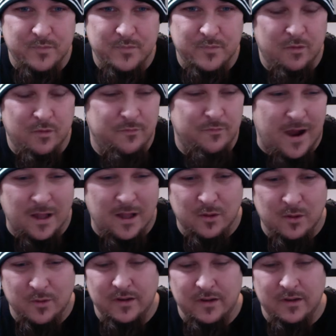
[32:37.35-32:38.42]

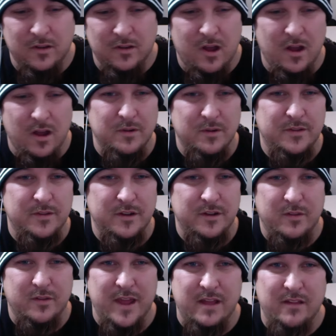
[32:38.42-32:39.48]
following along with
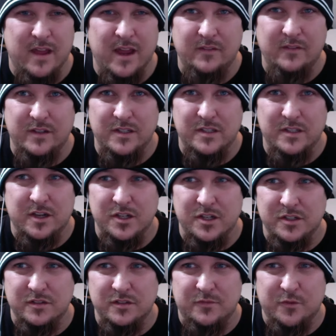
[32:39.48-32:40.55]
that line of
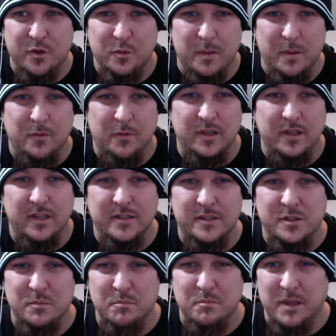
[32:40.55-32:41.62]
discussion, for the people that did
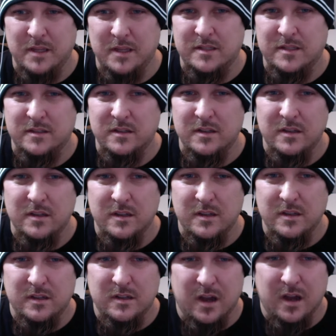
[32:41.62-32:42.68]
submit,
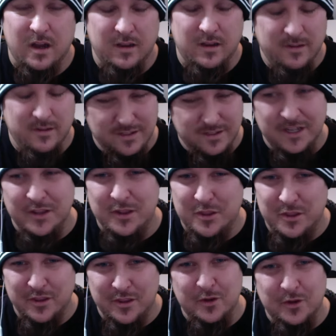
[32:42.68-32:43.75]

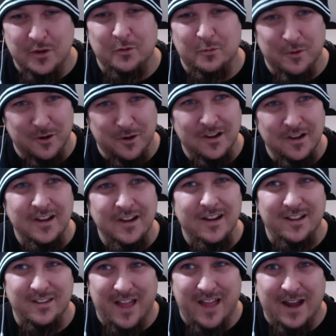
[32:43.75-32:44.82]
there were
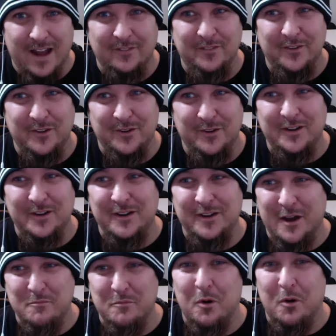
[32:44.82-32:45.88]
a lot of you,
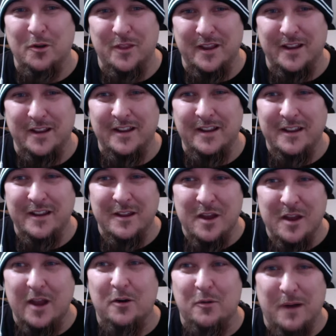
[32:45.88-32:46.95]
more than,
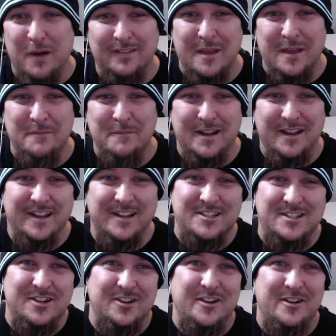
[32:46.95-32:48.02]
I don't want that many
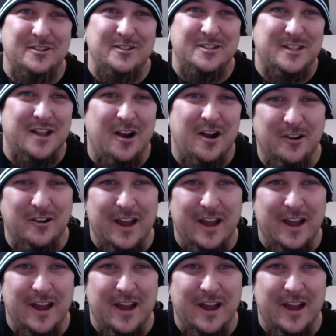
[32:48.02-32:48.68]
next year. It was hard.